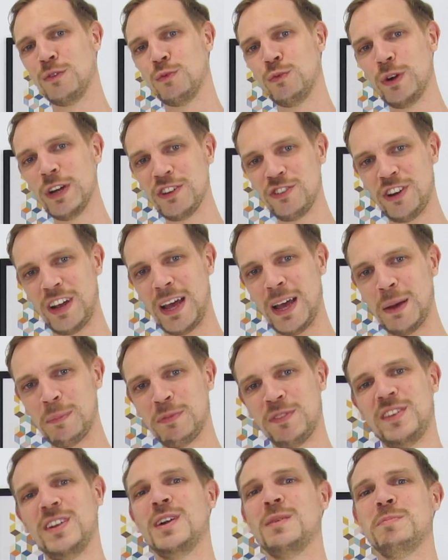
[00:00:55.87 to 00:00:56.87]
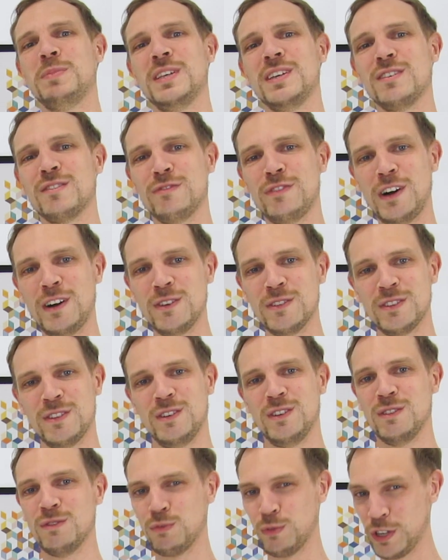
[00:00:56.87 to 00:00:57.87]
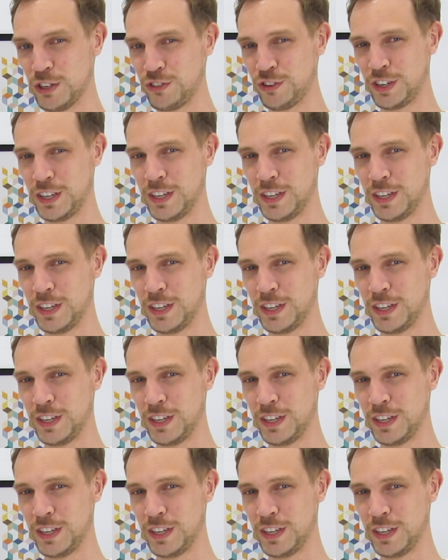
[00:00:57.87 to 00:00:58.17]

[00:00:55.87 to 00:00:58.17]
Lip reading: which apps are being found on which